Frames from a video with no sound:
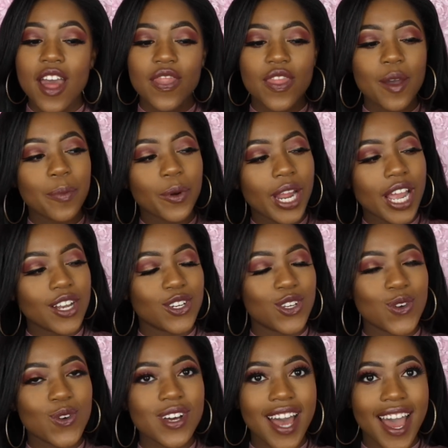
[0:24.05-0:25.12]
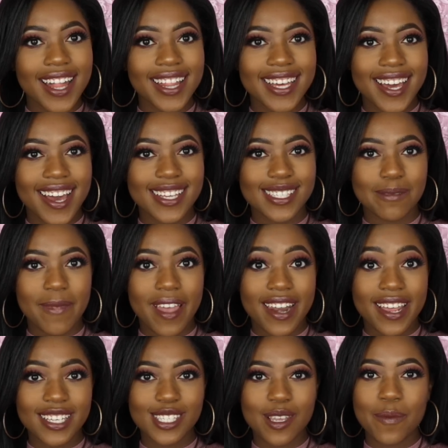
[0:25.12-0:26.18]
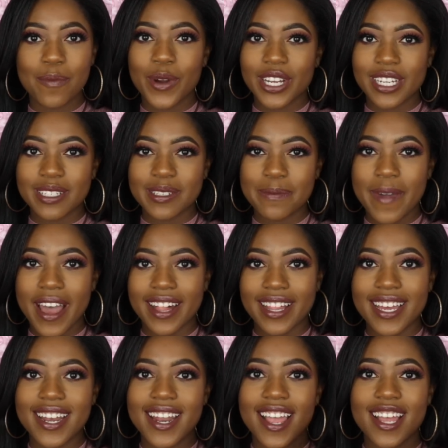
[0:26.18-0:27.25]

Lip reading: The brand new Kylie Cosmetics Burgundy palette.